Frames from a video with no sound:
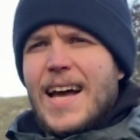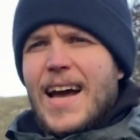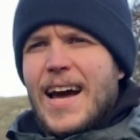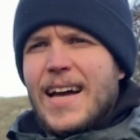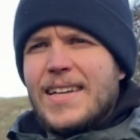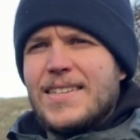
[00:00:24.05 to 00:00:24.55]

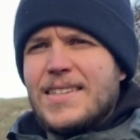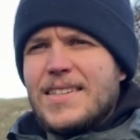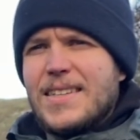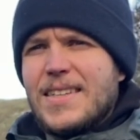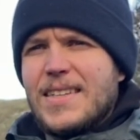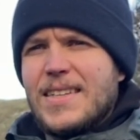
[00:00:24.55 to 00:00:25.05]
And,
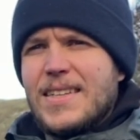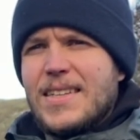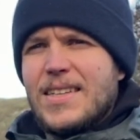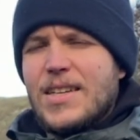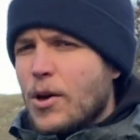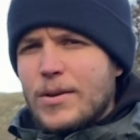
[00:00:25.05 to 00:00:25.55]

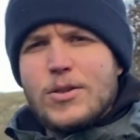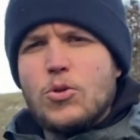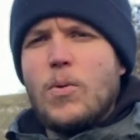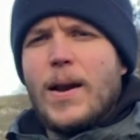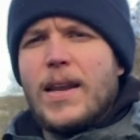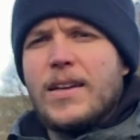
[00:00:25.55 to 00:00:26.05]
you know, it's all
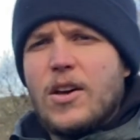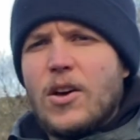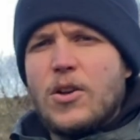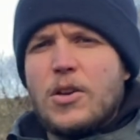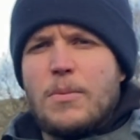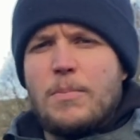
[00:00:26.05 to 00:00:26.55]
well and
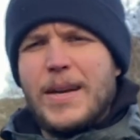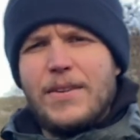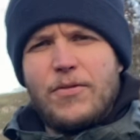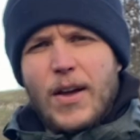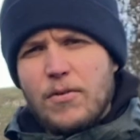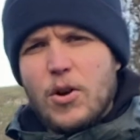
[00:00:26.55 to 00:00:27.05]
good, but
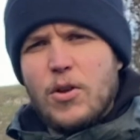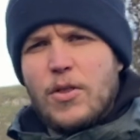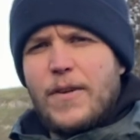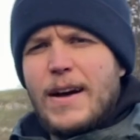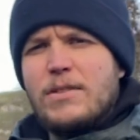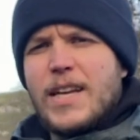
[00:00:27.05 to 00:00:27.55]
if you haven't got the
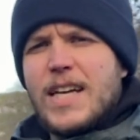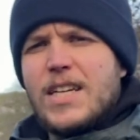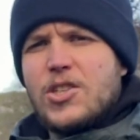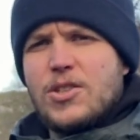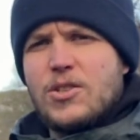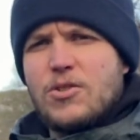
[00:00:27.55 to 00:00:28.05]

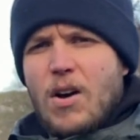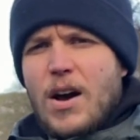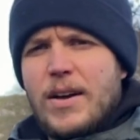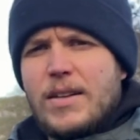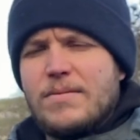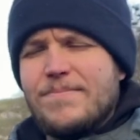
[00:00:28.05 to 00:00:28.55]
foundations right,